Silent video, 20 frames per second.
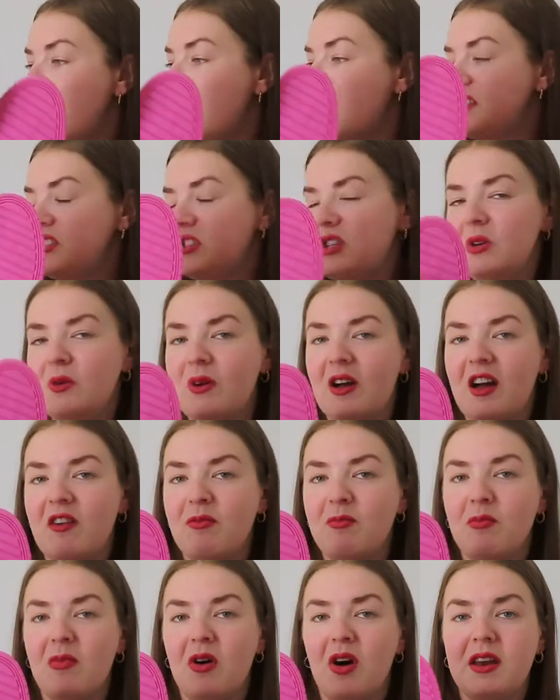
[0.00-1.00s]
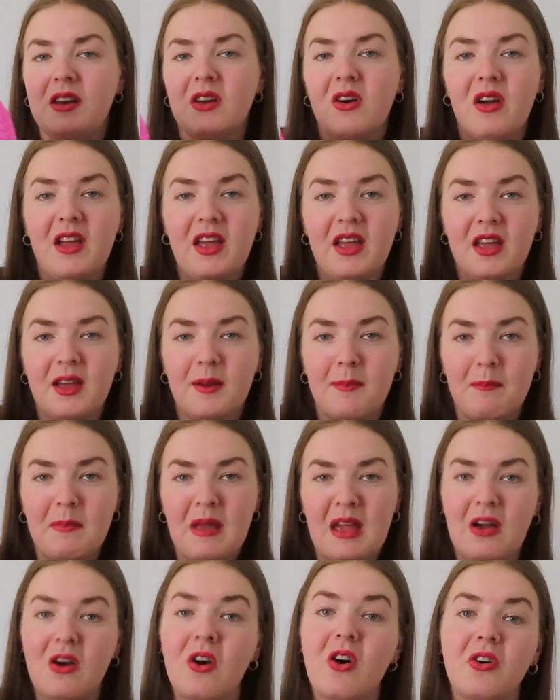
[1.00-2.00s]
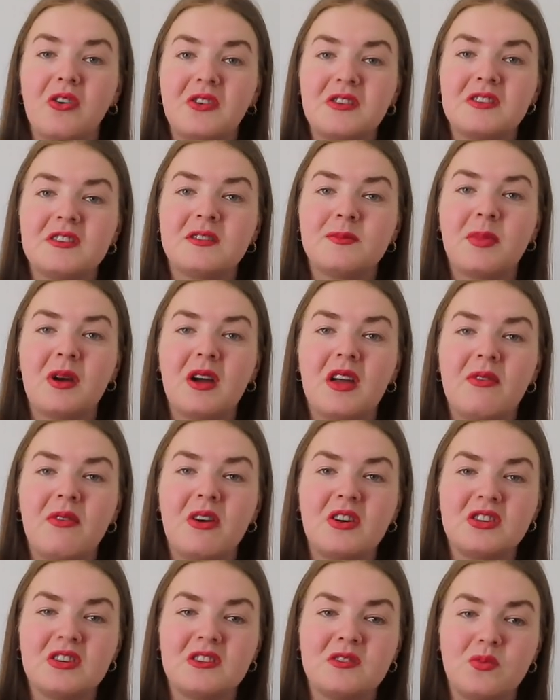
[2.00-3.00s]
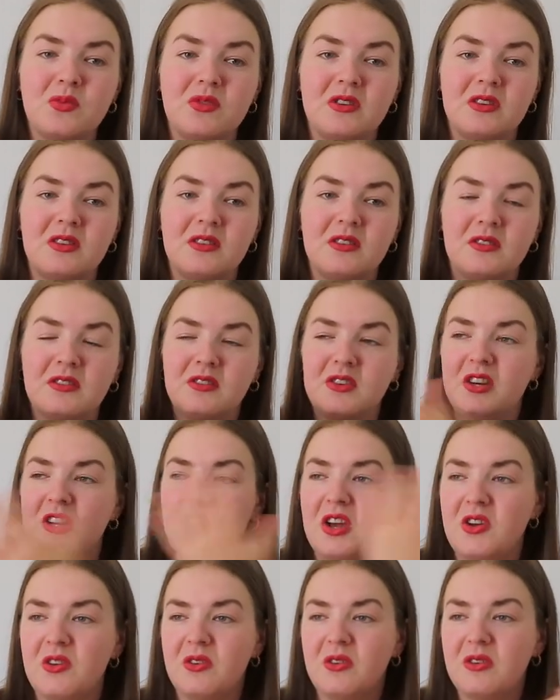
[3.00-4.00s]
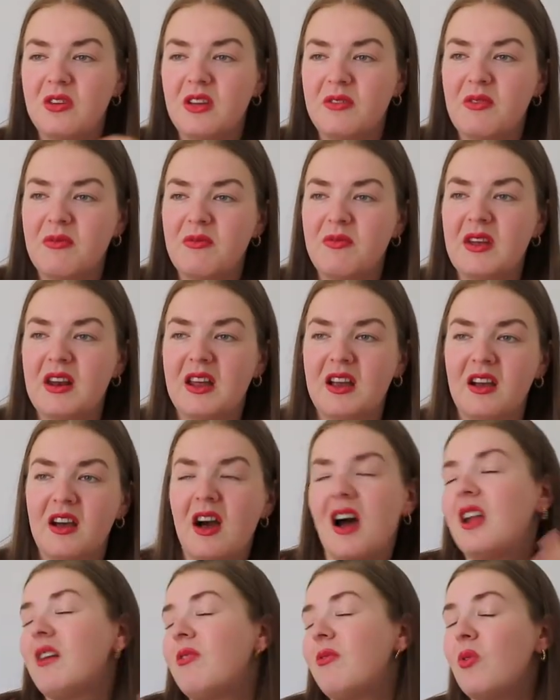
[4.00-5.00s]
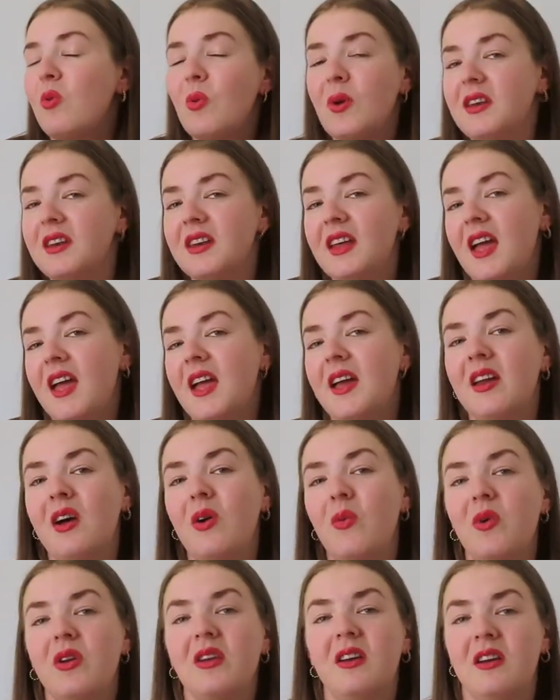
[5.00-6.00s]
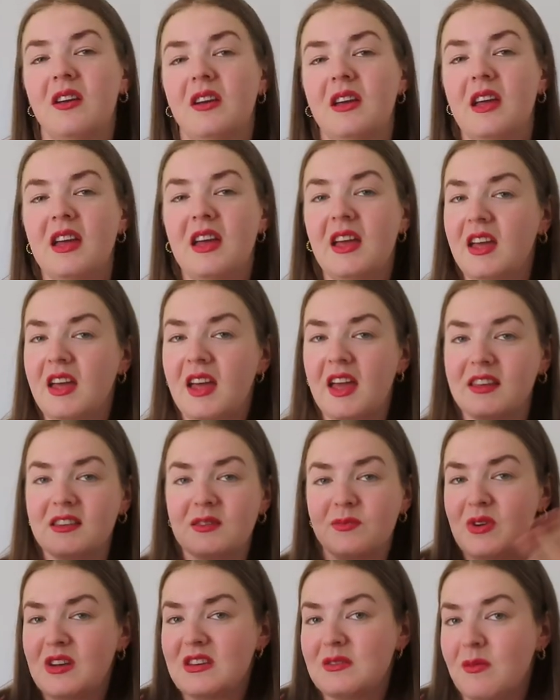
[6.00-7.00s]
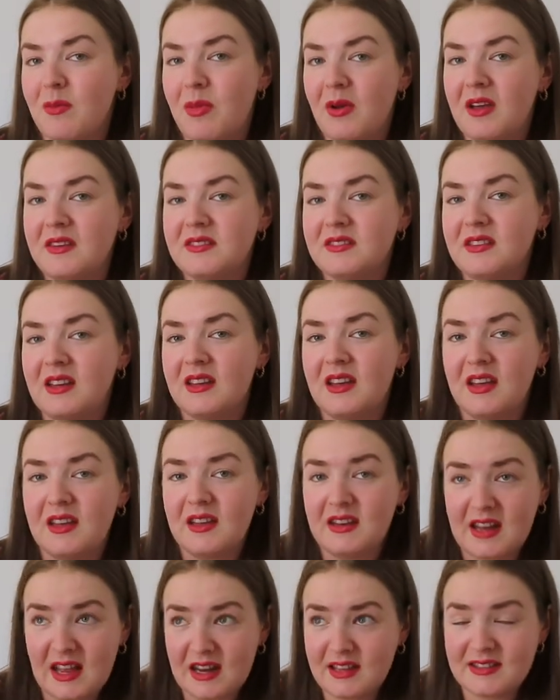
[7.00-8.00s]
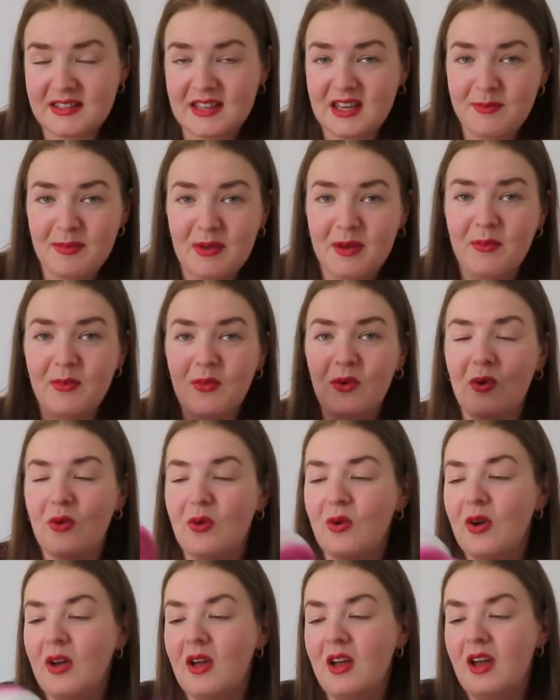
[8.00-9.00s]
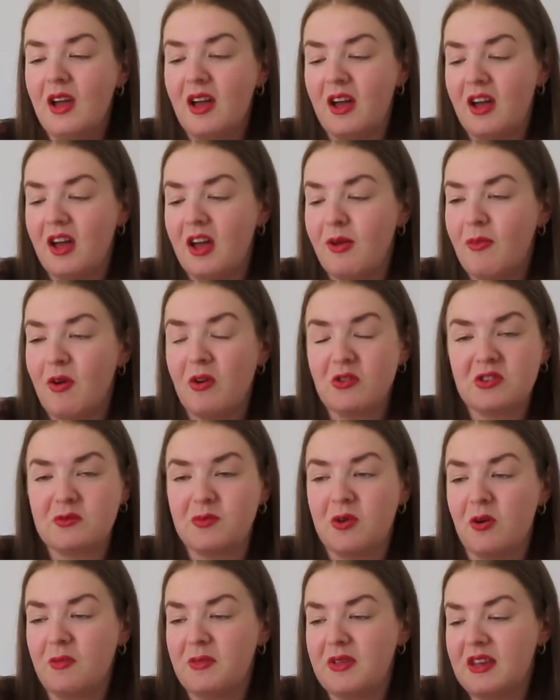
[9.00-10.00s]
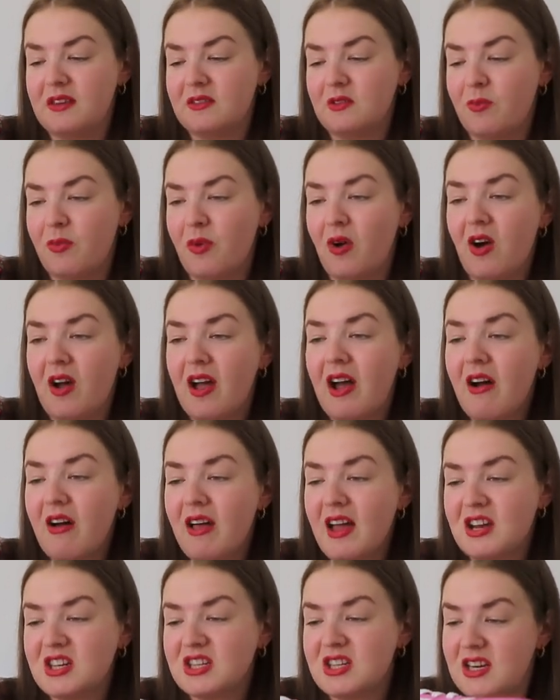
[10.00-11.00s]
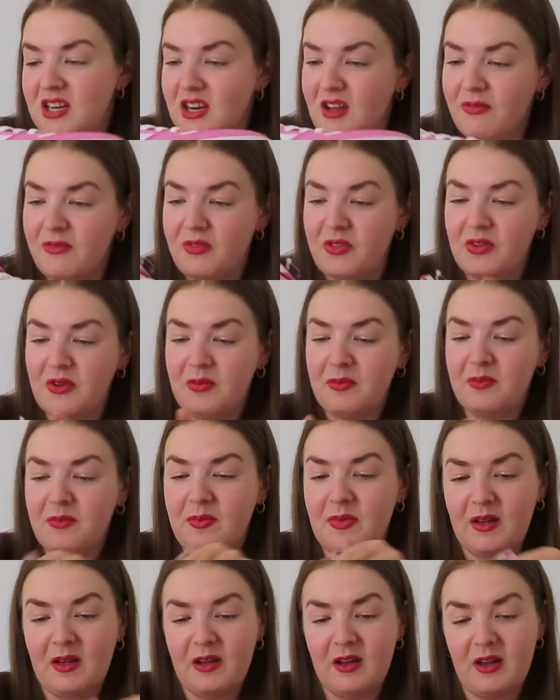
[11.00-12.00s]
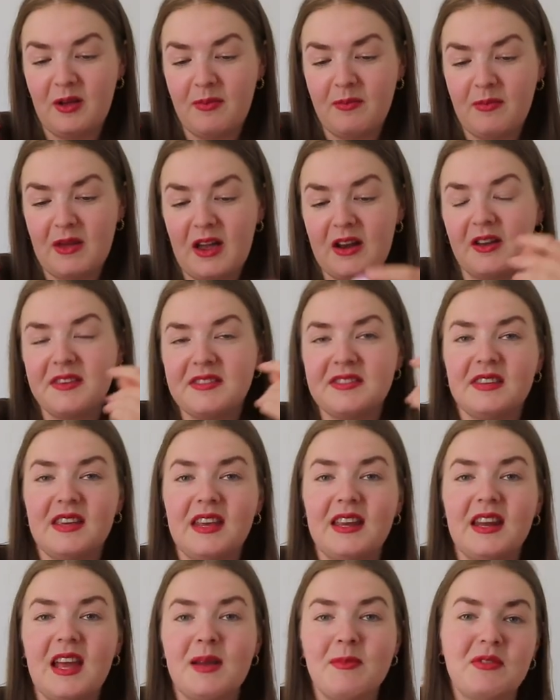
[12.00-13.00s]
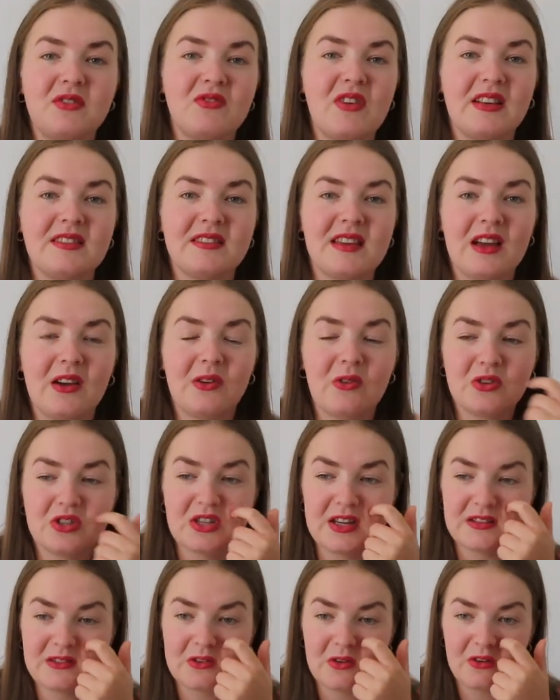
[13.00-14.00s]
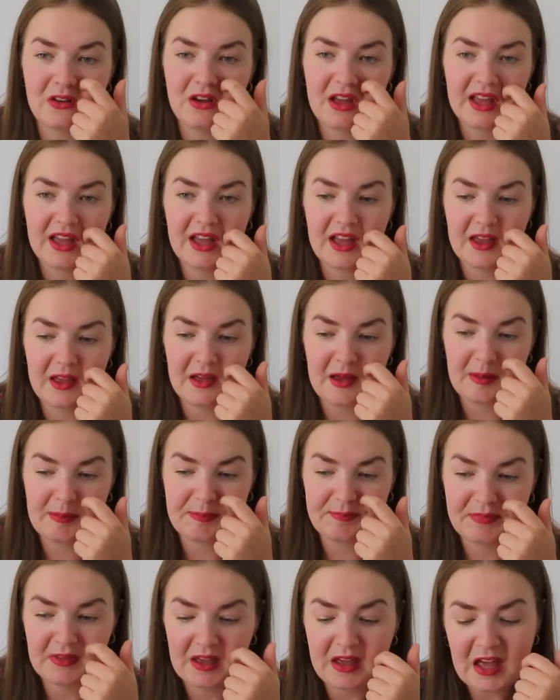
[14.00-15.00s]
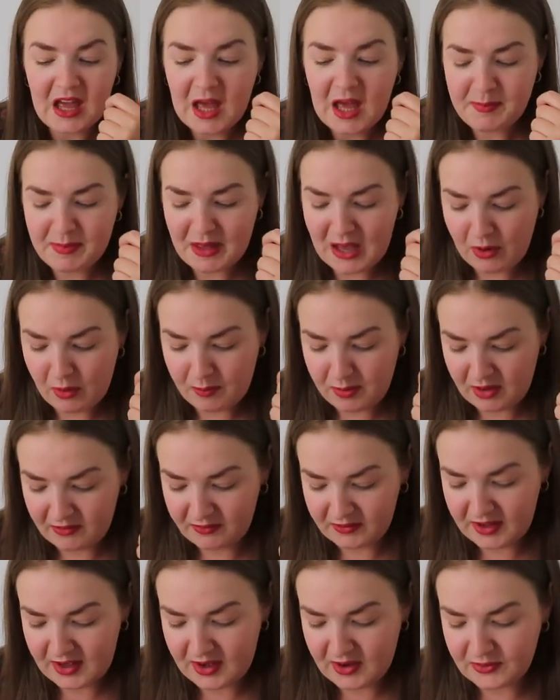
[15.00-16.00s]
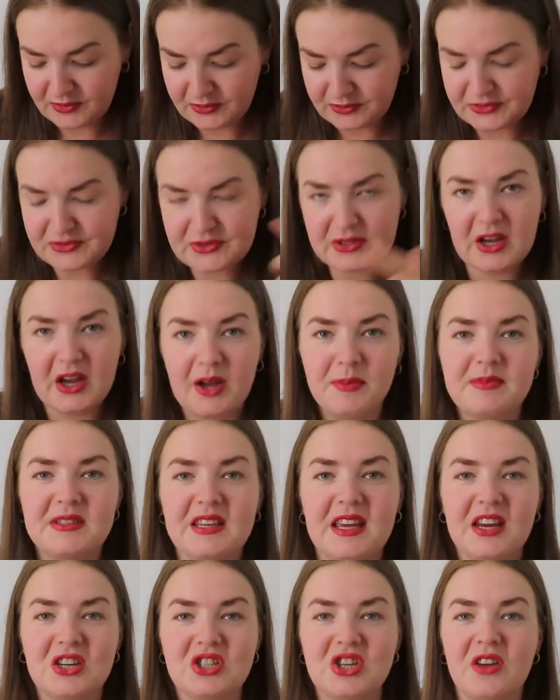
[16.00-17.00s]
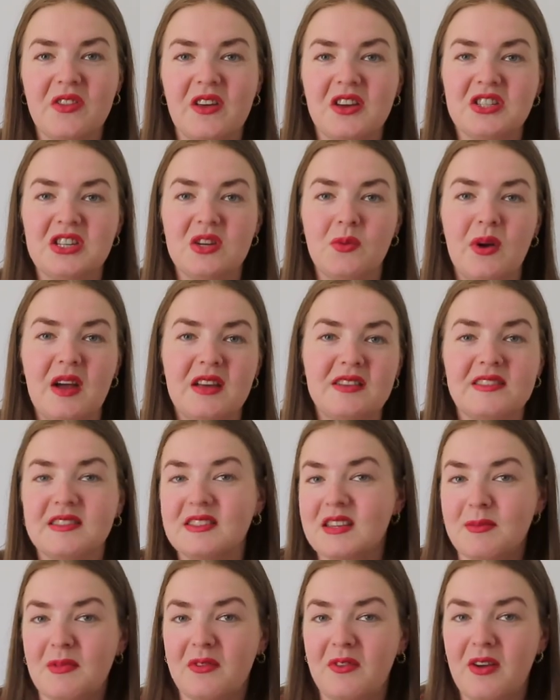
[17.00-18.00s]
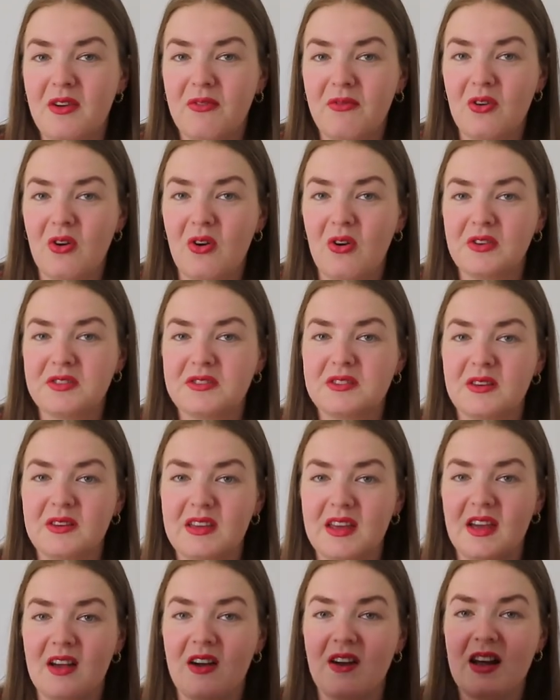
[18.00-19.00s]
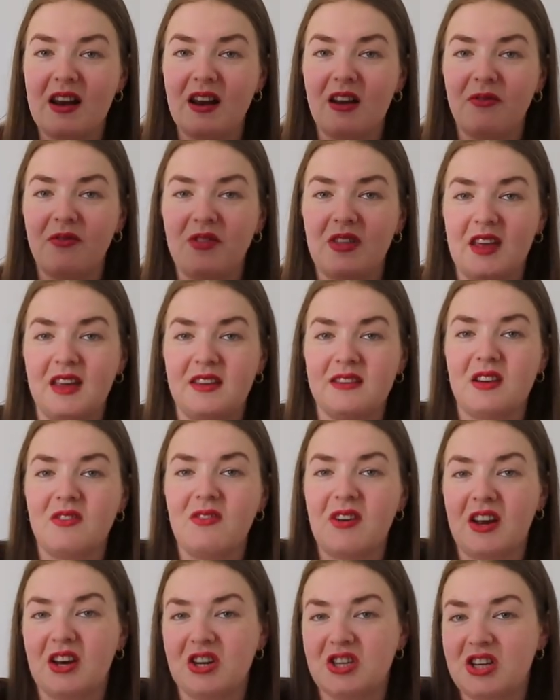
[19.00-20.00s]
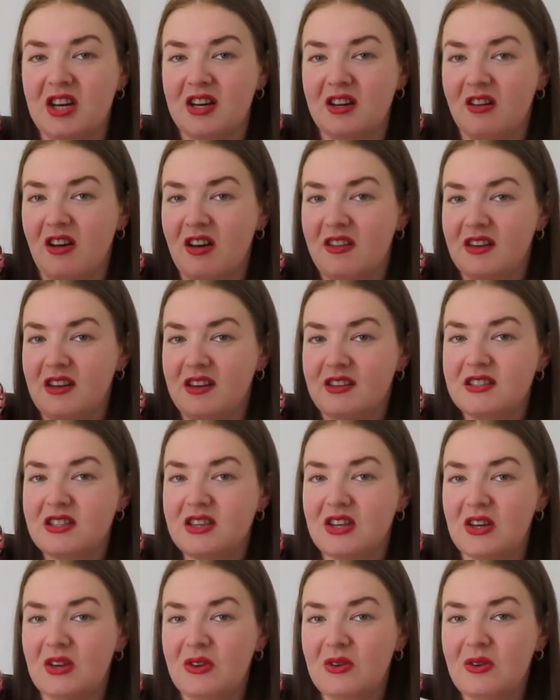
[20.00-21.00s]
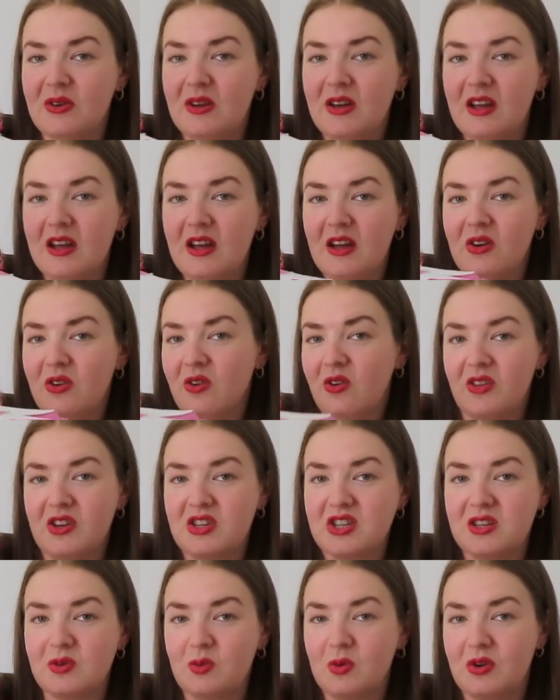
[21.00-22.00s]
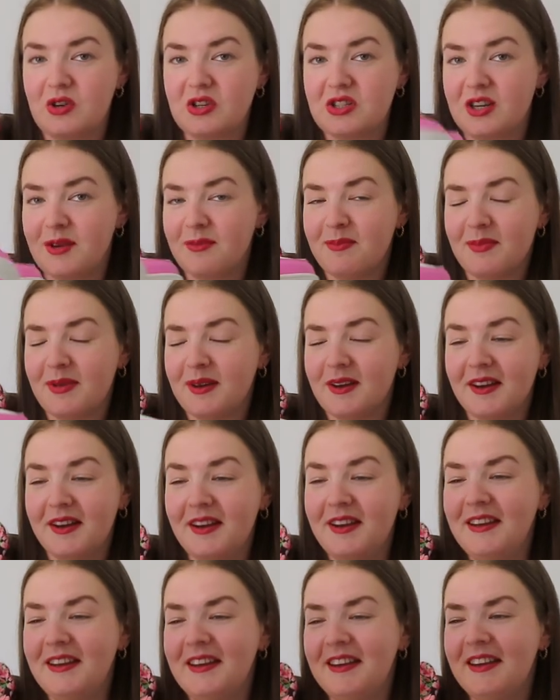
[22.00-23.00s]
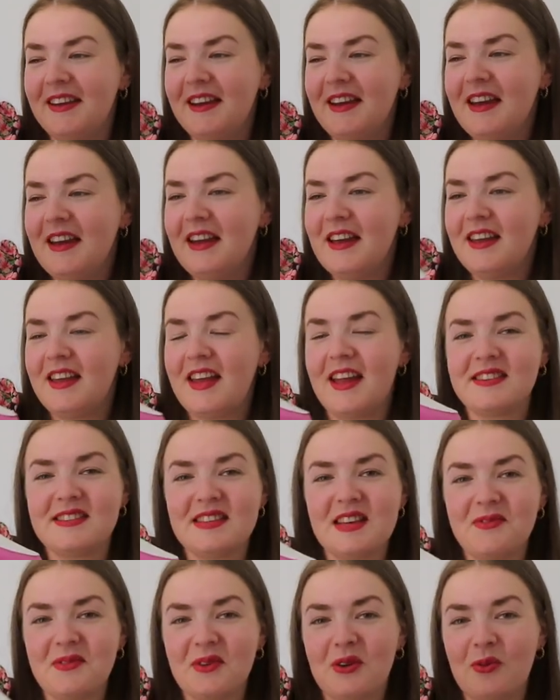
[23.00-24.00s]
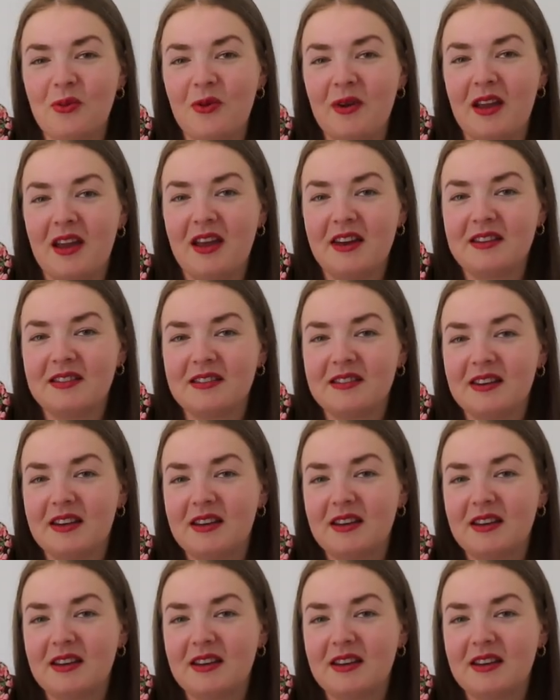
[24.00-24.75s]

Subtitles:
I do have my Nike Metcons, but if I just want to, you know, if I'm feeling colourful one day and I want to express my personality a bit more, I'll just pop these on. But I actually love them. And I've seen Emma's Rectangle, she's got like a Powerpuff Girls t-shirt that she wears in some of her vlogs. So yeah, I love these. I reckon she'd like these too. Not that she's watching, but yeah, £7.